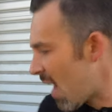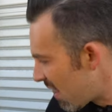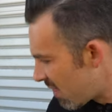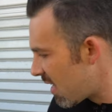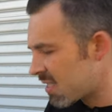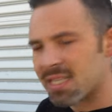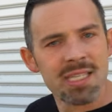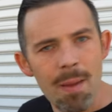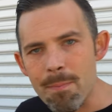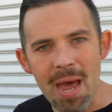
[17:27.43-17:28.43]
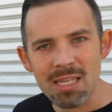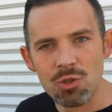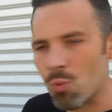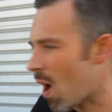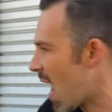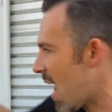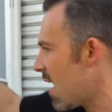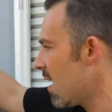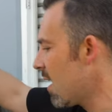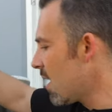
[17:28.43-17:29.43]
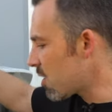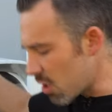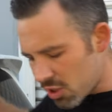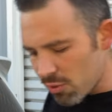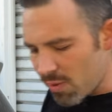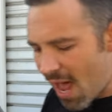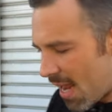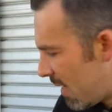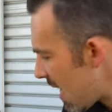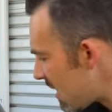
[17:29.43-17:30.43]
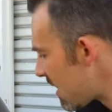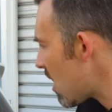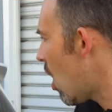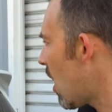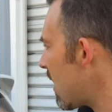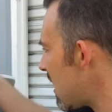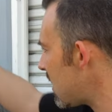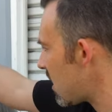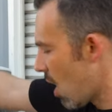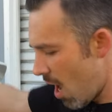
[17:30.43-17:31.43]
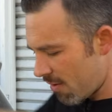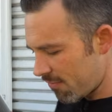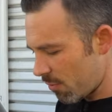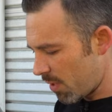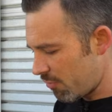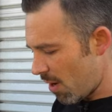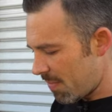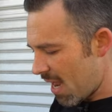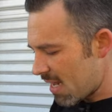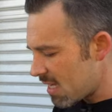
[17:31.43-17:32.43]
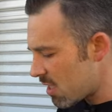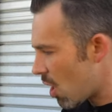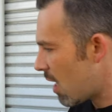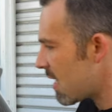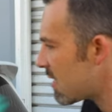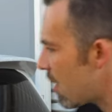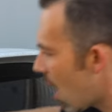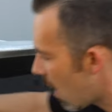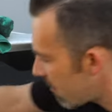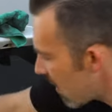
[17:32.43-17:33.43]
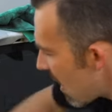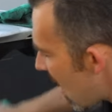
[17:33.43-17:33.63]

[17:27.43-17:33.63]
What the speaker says: And this is the best way to do that. Easy on, easy off. Don't want to drop that. Easy on, easy off.